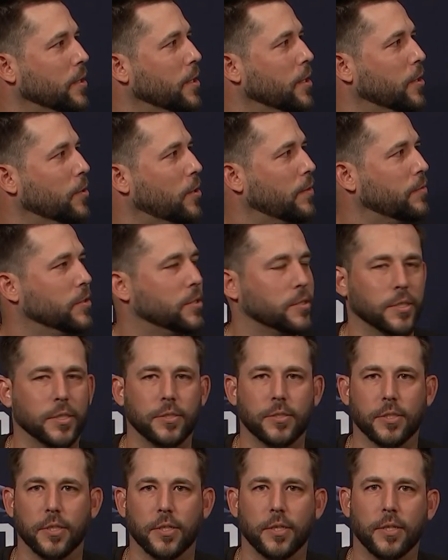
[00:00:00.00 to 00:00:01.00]
You know, obviously
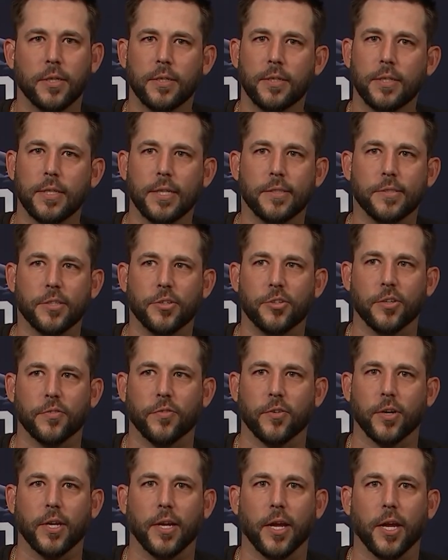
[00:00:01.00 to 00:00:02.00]
it's a it's a
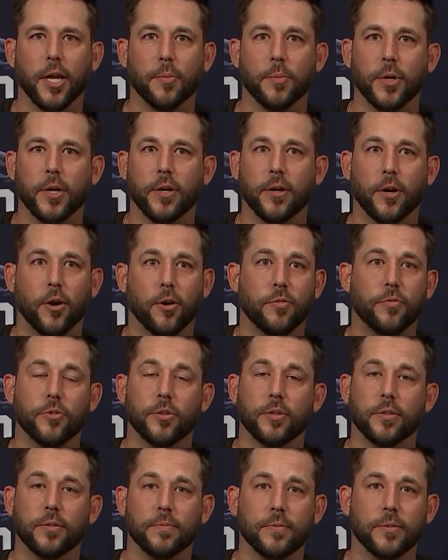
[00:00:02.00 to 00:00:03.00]
different game here at our
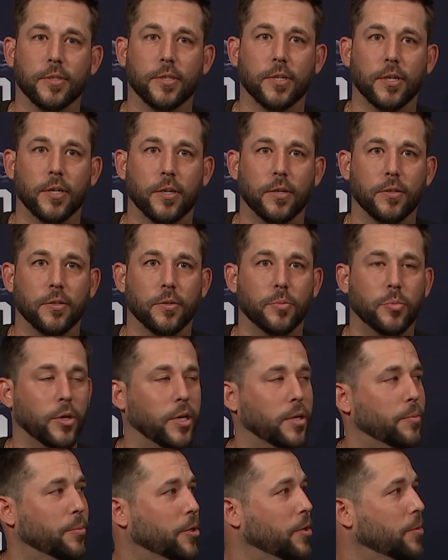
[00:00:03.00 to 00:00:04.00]
field. You know, you
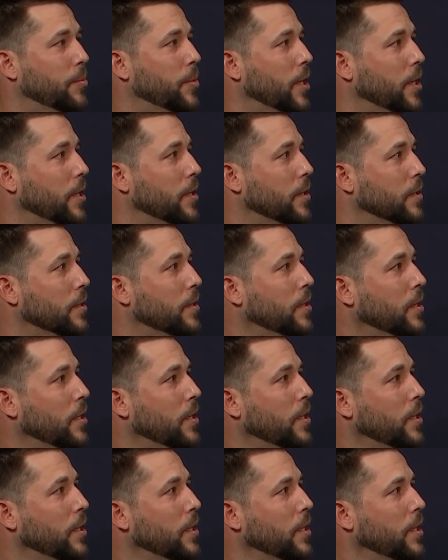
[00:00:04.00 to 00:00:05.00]
play at Minute Maid and
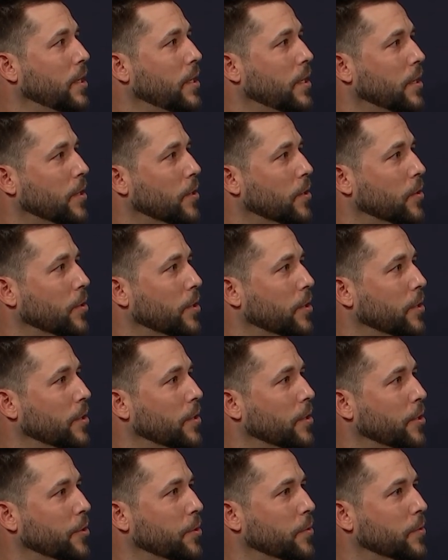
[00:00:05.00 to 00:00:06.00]
you know
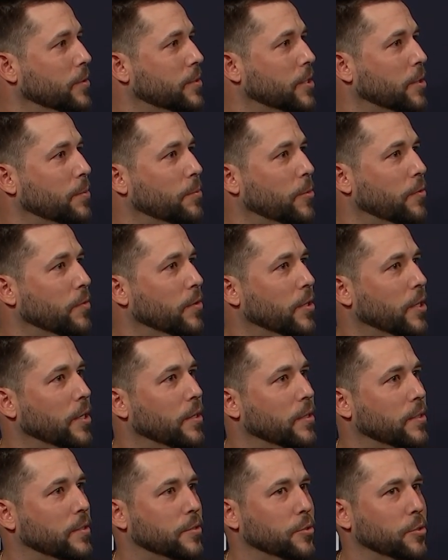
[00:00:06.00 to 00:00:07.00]
they're they're doing something over
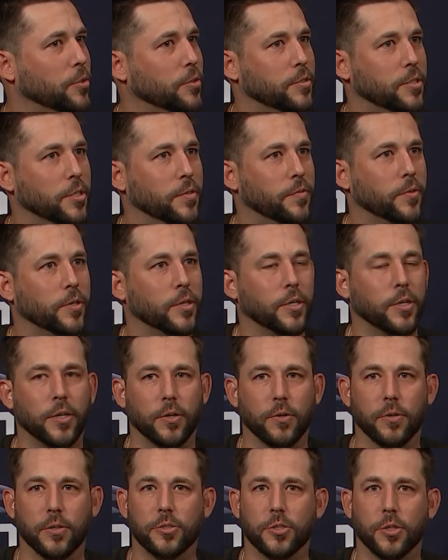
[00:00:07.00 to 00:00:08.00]
there that's a little different. You
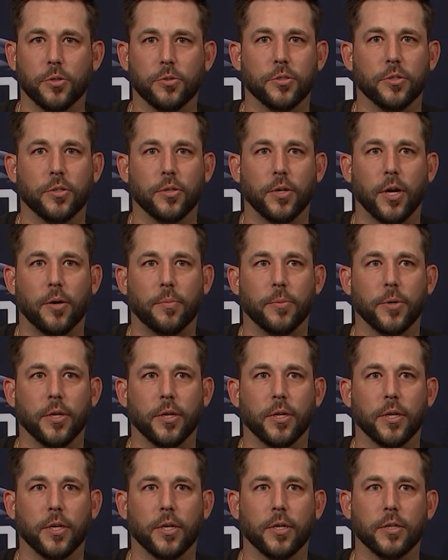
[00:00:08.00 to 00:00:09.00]
know, it shows you how
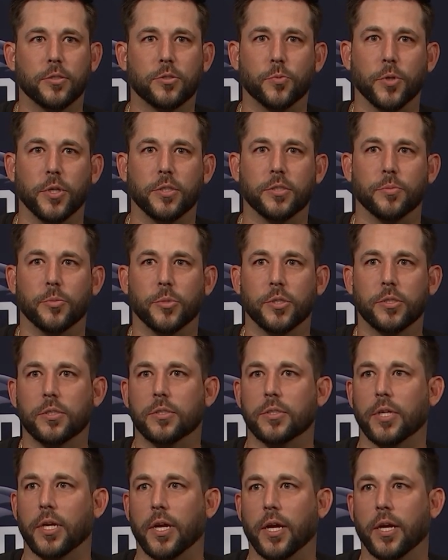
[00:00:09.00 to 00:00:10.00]
many uh, swings and
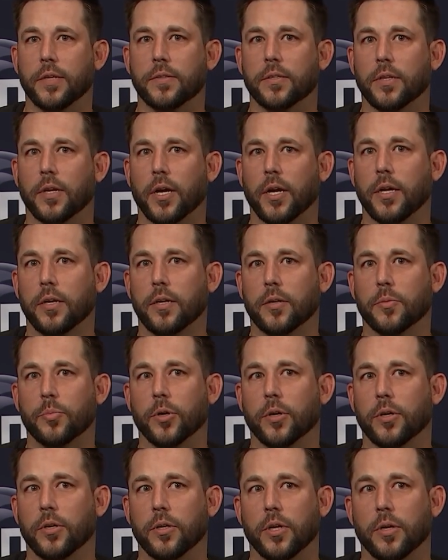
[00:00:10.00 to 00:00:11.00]
misses they had tonight
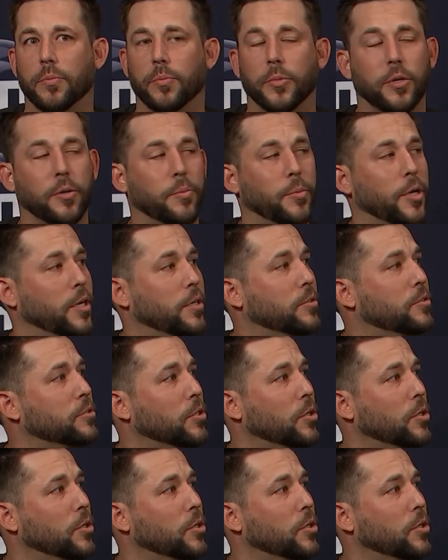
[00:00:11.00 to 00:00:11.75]
compared to Minute Maid.